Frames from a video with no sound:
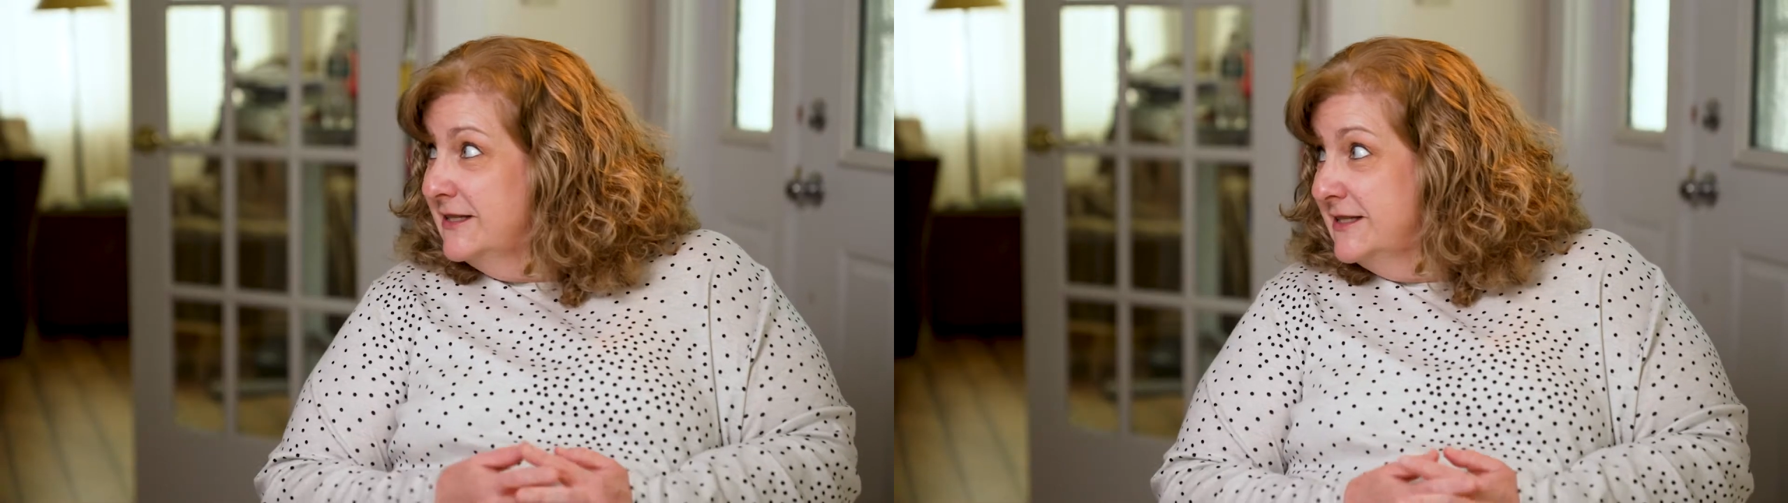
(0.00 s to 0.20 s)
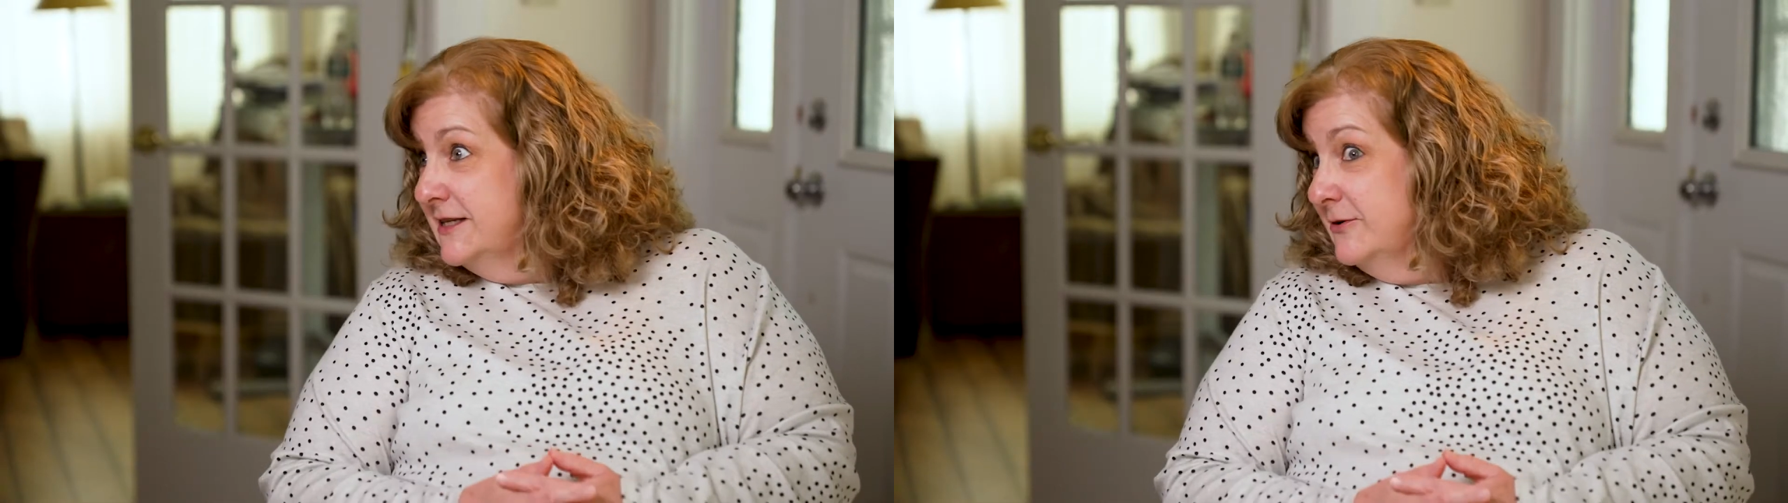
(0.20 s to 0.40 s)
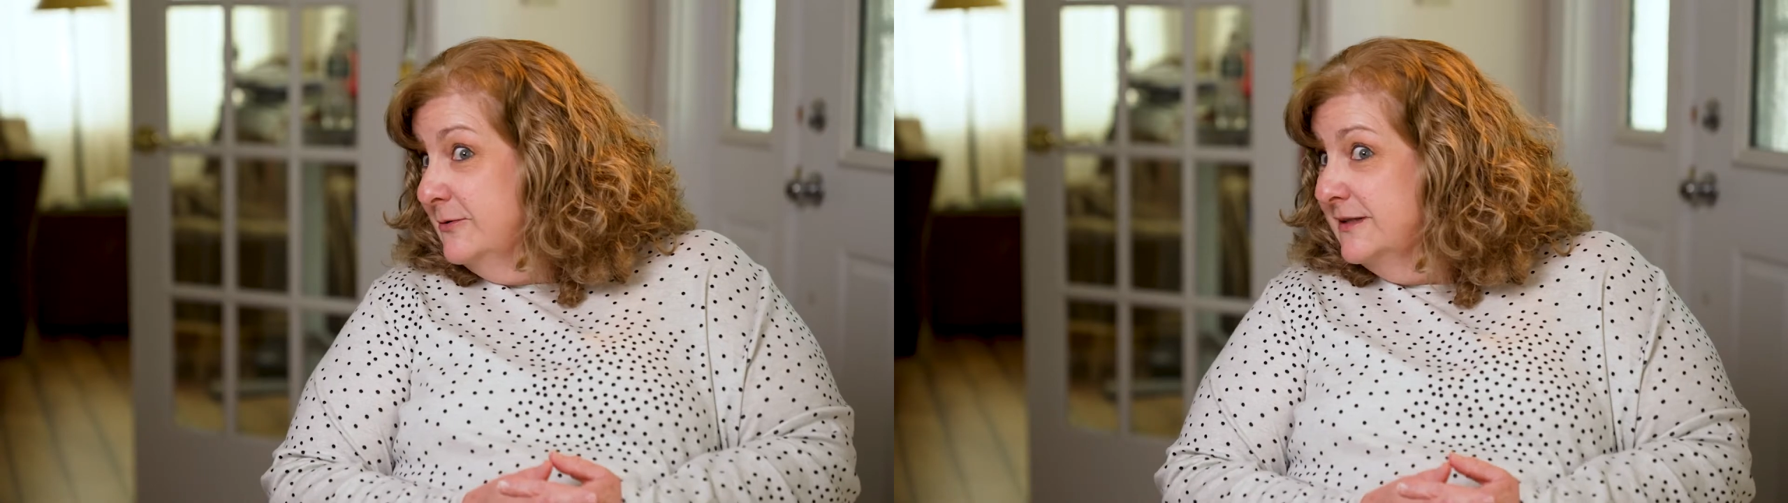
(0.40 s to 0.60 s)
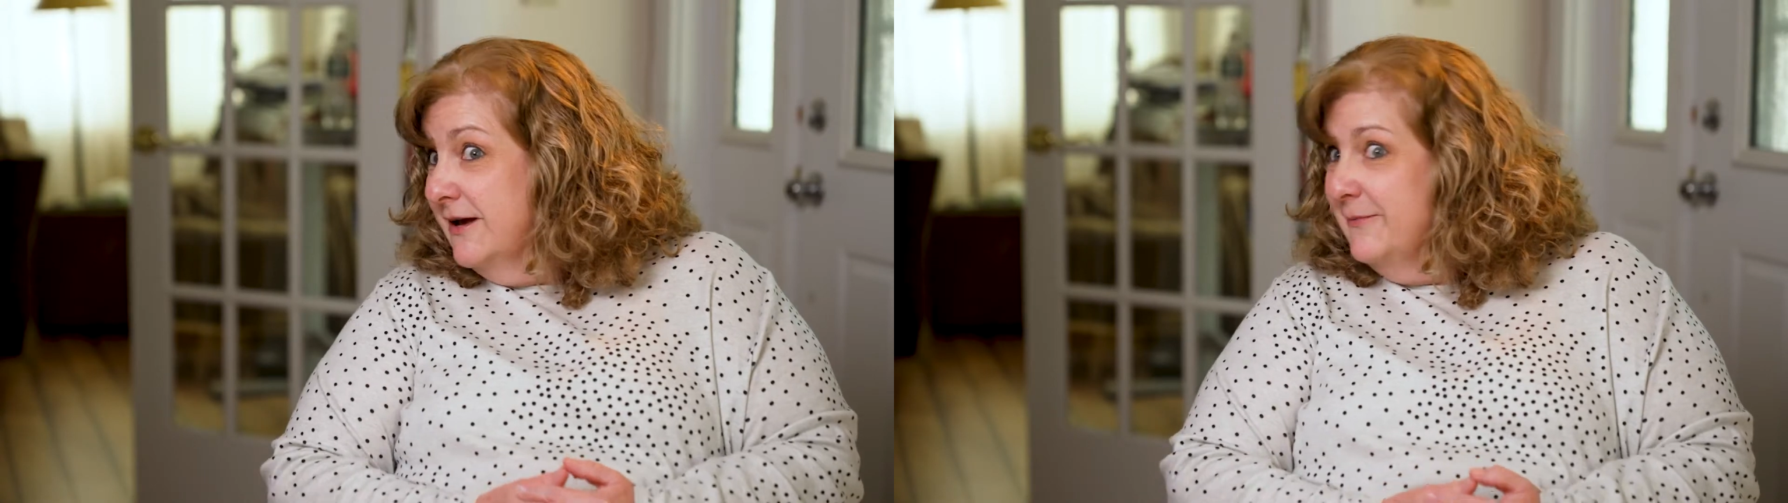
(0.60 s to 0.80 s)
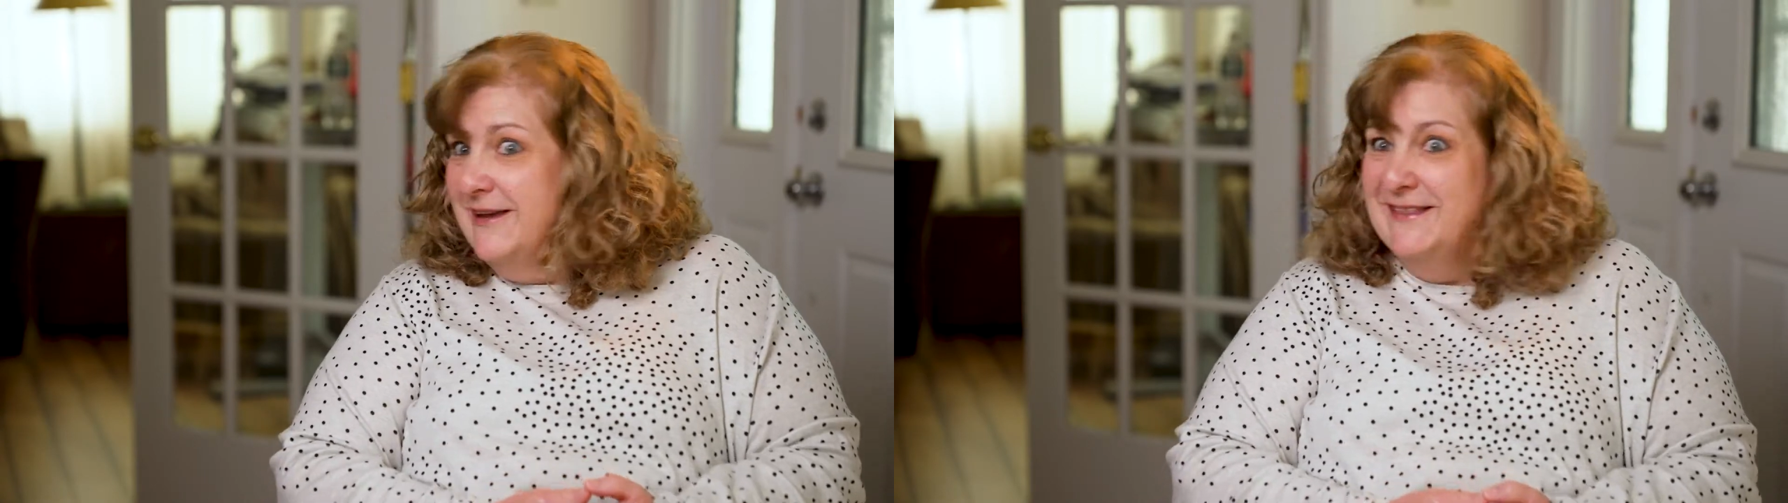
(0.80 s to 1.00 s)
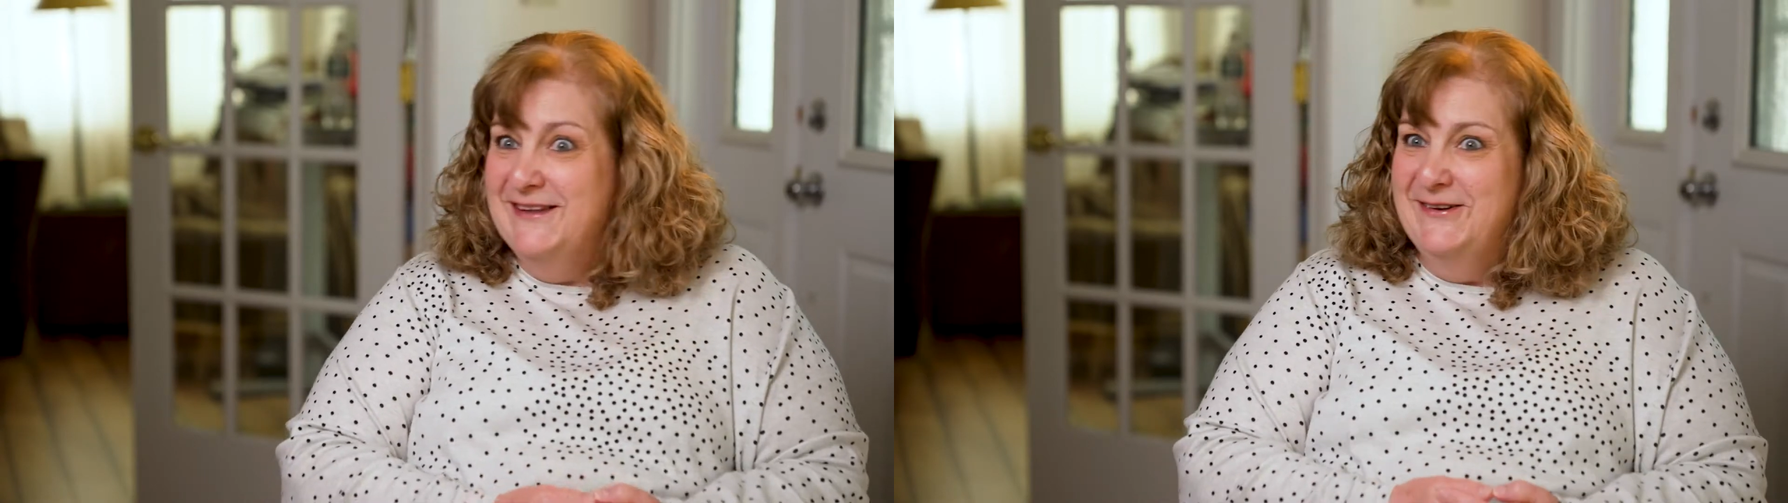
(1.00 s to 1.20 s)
to see who was coming in the